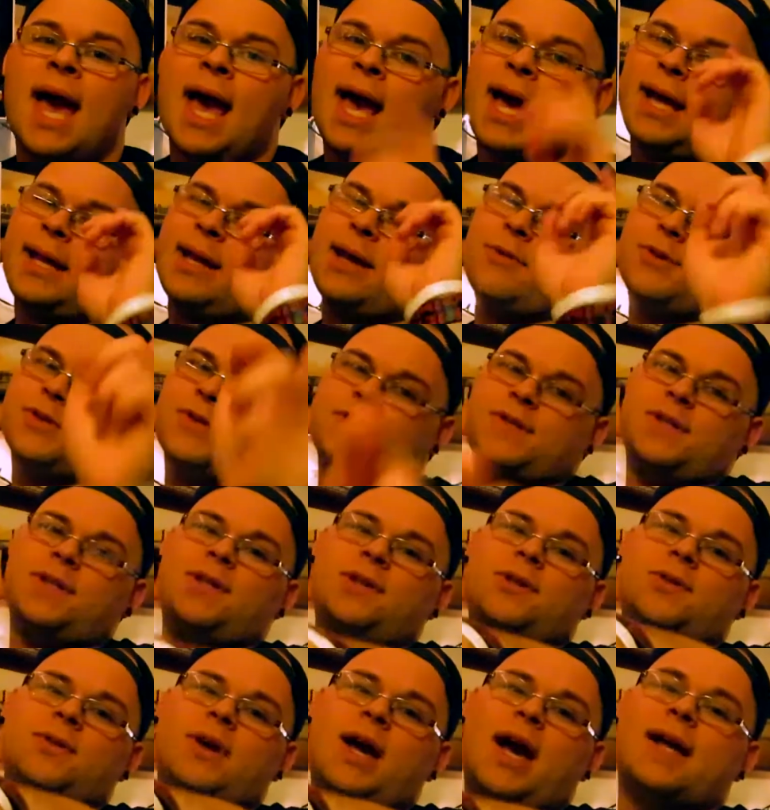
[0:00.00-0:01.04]
And I will see
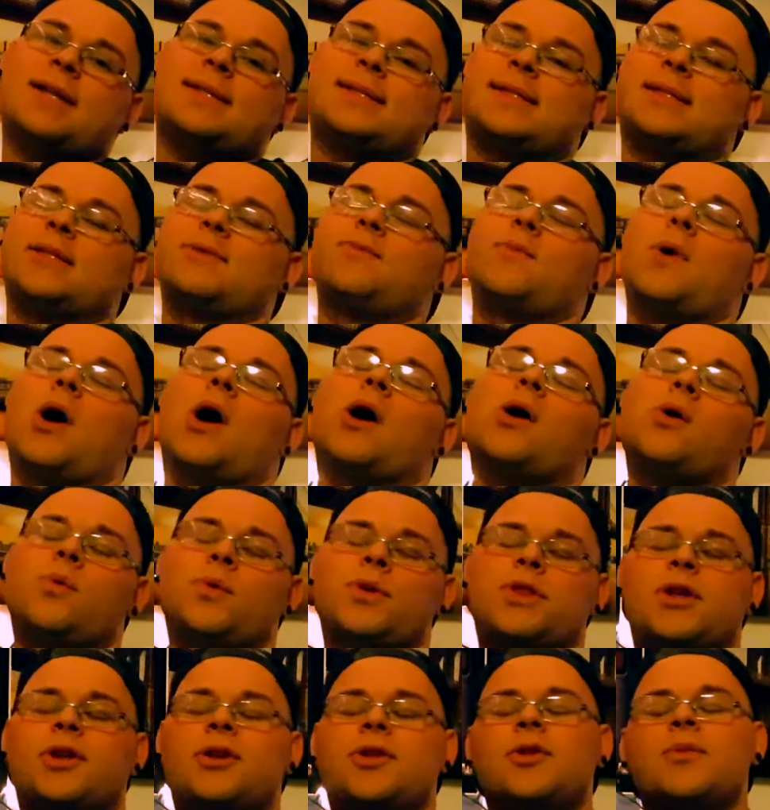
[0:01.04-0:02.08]
you guys tomorrow
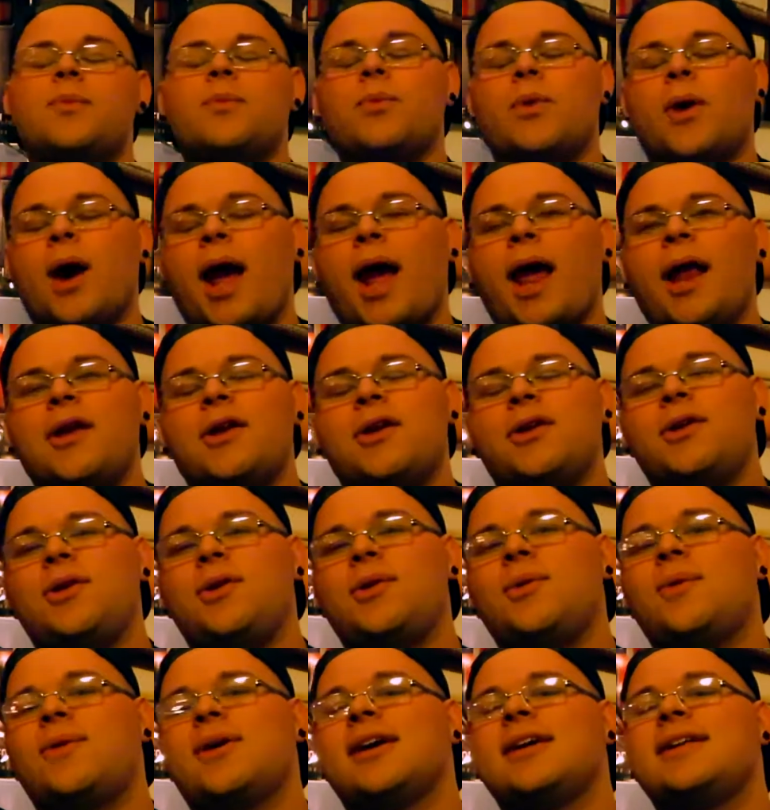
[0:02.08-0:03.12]
with another brand
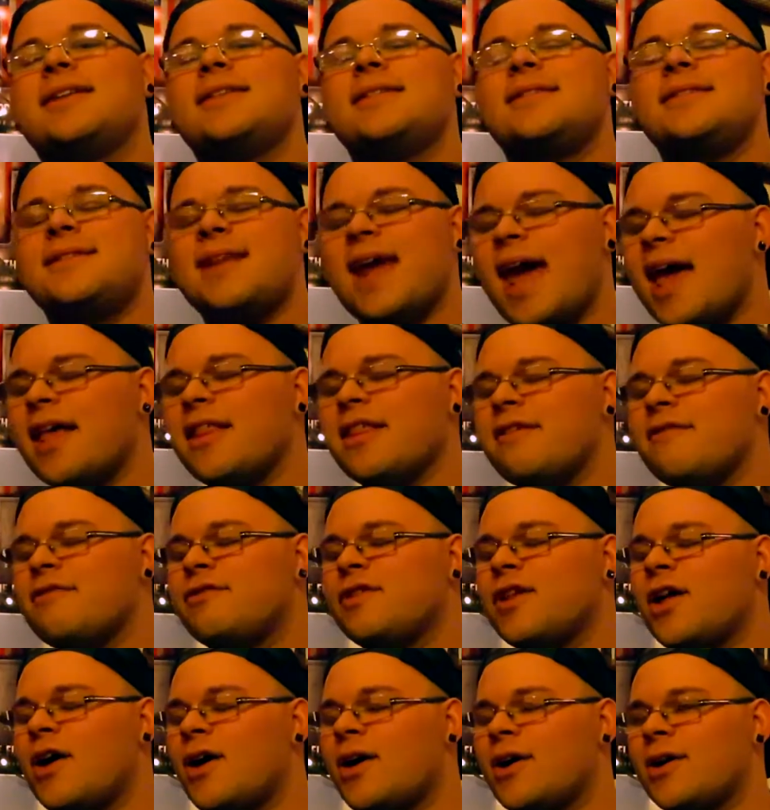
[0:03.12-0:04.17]
new daily
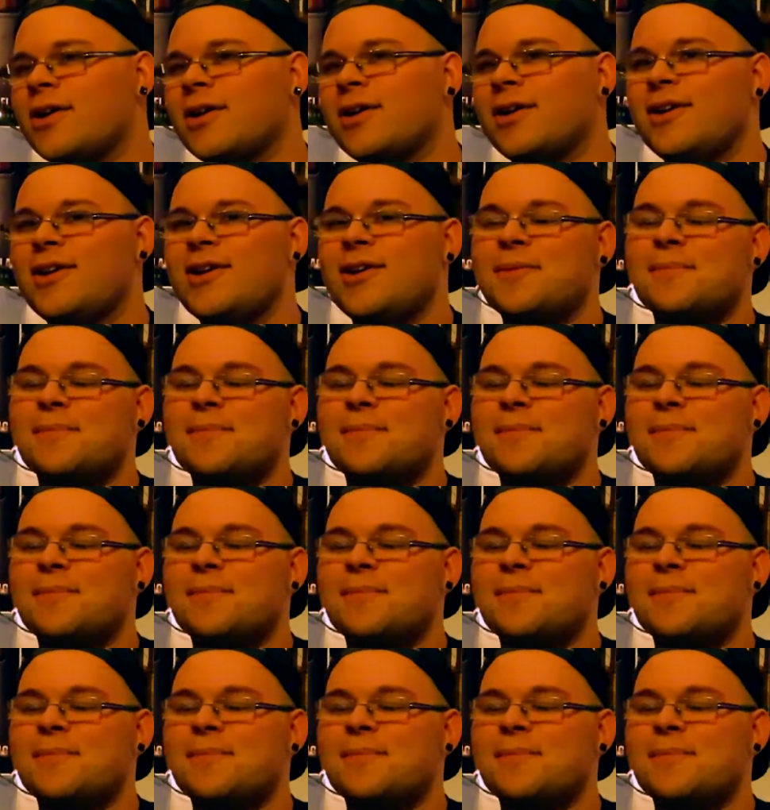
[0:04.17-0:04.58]
vlog.